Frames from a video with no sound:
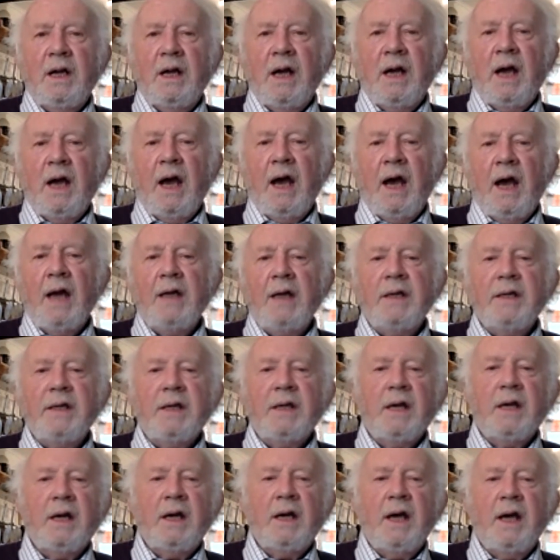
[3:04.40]
and
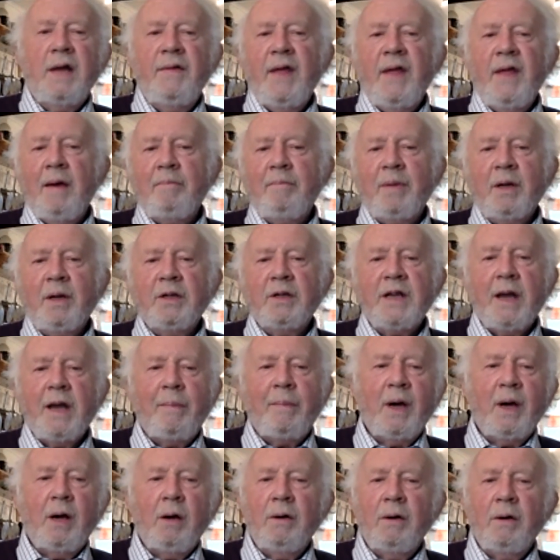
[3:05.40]
that built
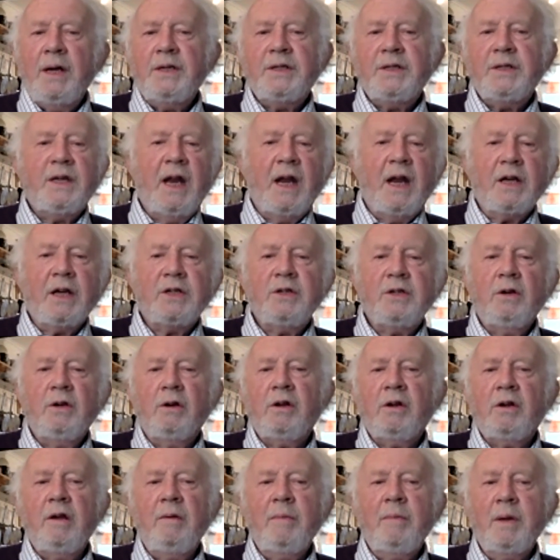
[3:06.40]
up a whole international
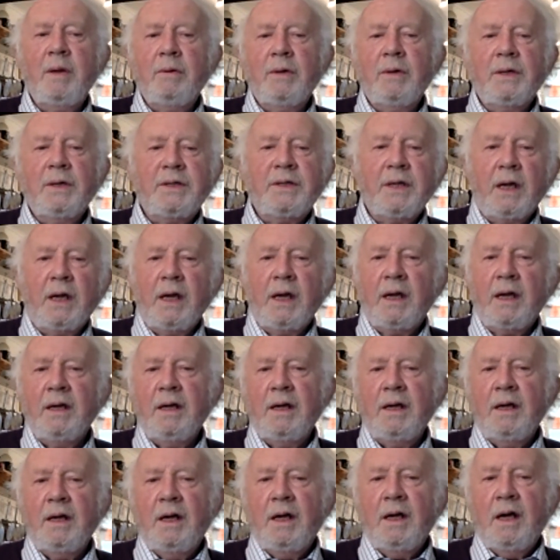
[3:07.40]
community
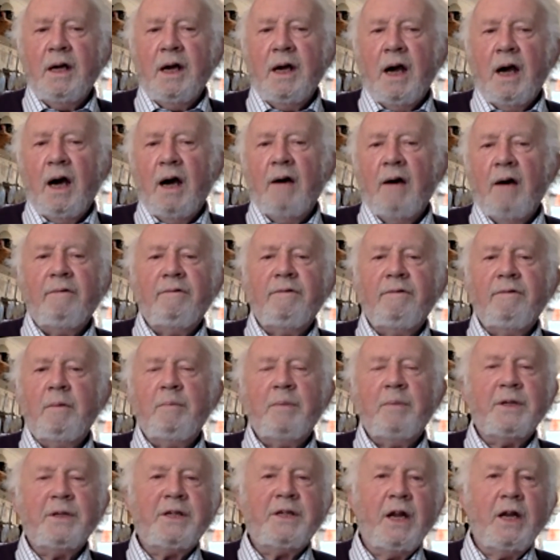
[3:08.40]
of
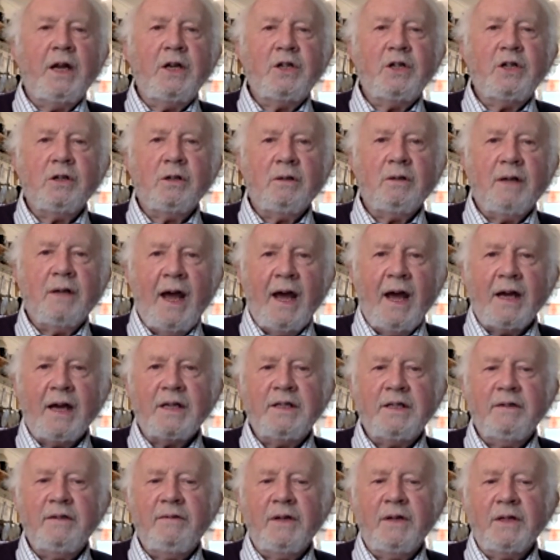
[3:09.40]
potential
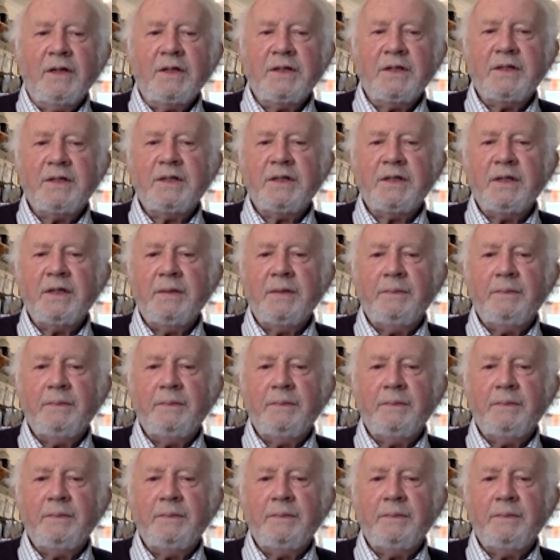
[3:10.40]
activists.